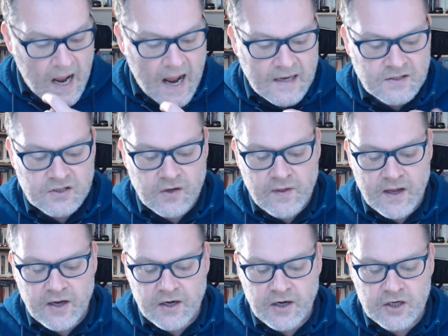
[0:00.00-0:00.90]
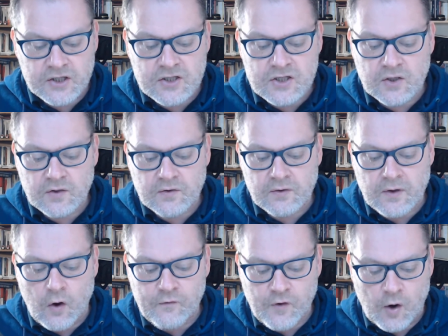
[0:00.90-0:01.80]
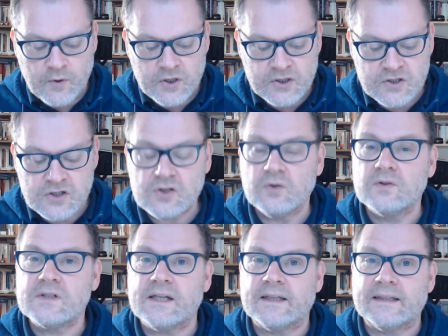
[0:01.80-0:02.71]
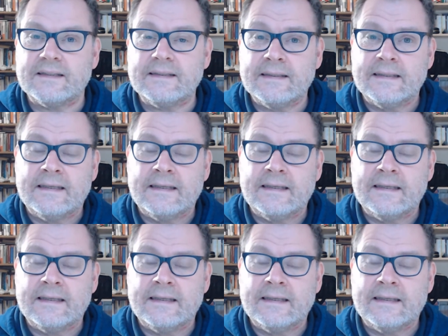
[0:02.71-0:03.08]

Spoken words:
So they're going to consult, Ofcom are consulting,